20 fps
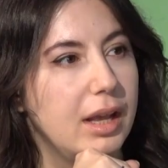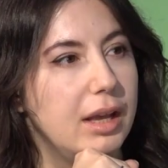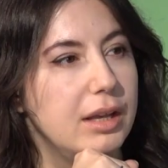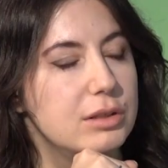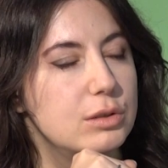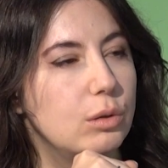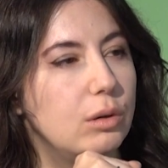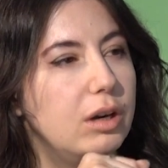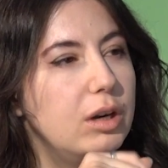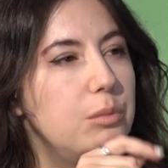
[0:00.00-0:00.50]

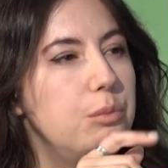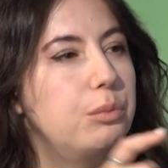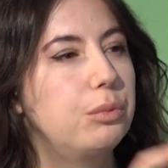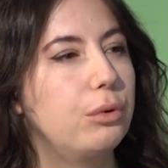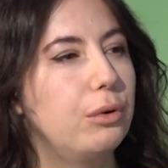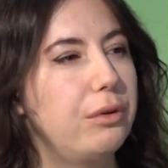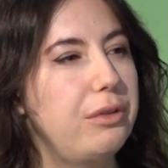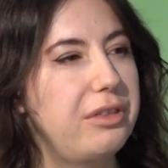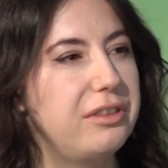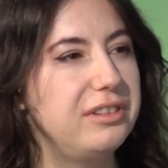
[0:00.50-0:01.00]
So are
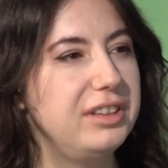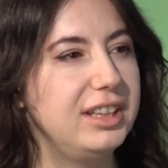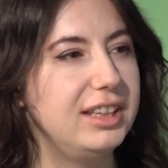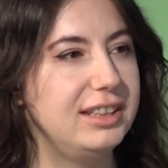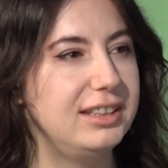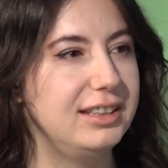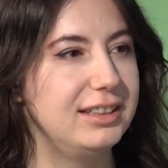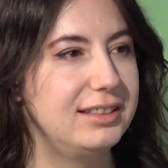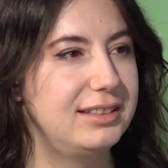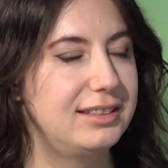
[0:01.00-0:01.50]
both
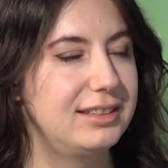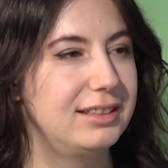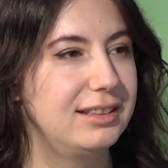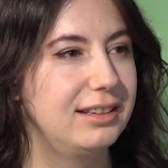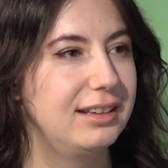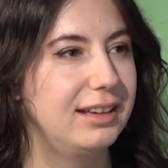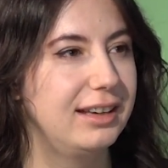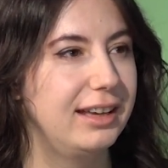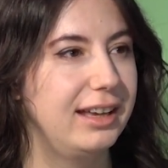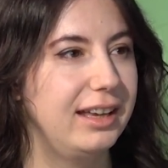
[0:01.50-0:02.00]
needed?
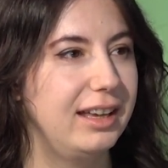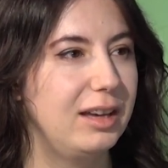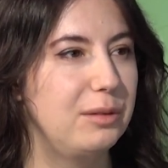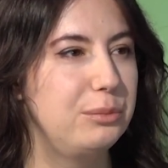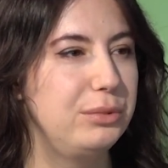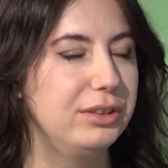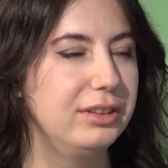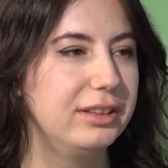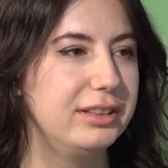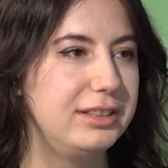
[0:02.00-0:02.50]

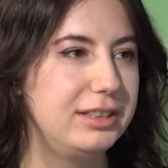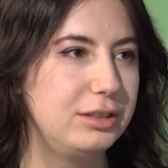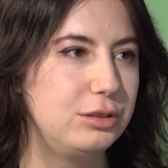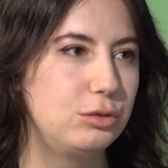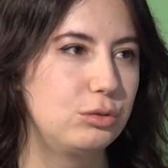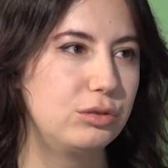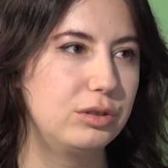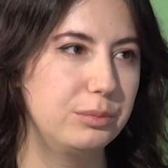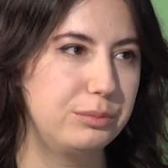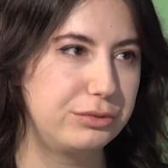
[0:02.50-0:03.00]
Ability
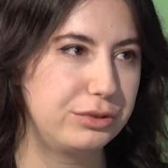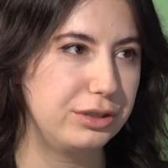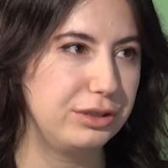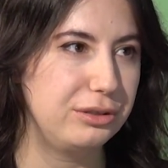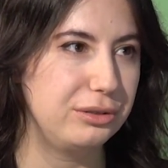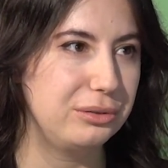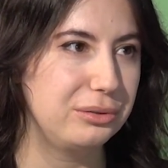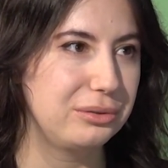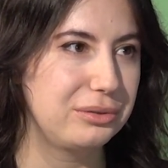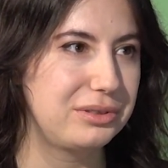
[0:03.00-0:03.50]
to
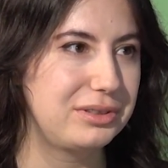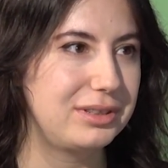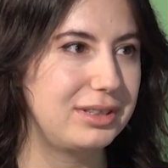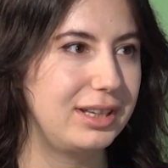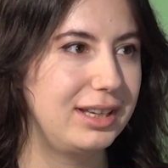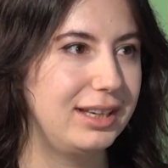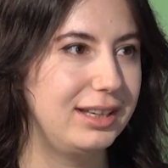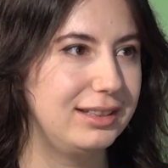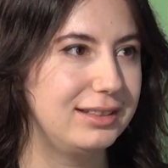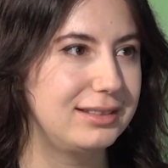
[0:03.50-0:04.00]
reproduce
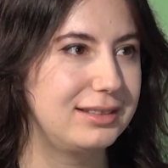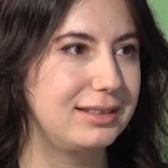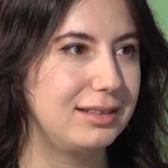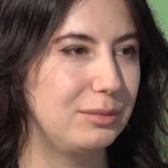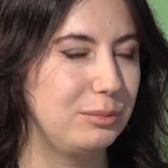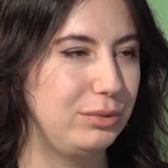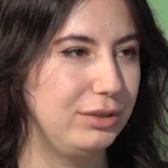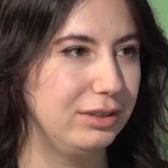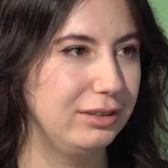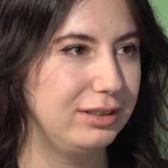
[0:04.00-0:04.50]
and
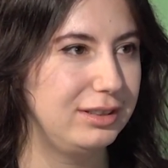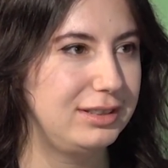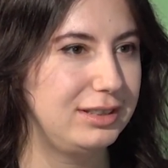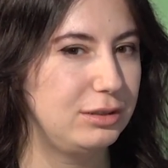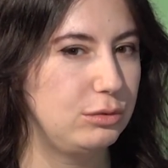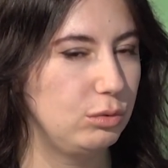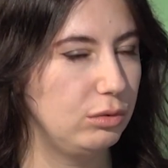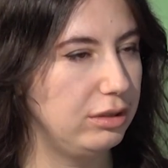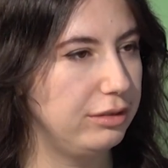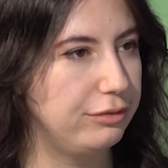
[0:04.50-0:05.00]

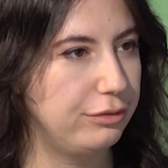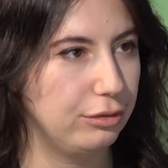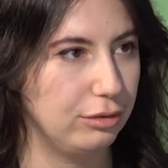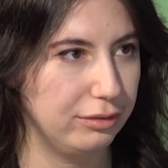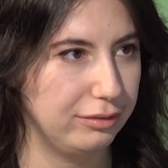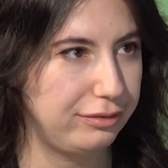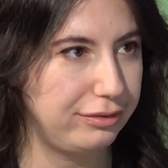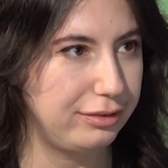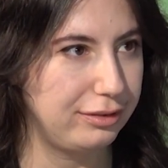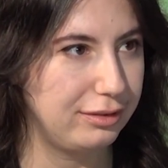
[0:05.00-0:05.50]
ability to
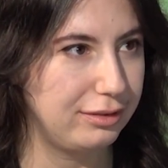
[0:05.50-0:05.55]
evolve?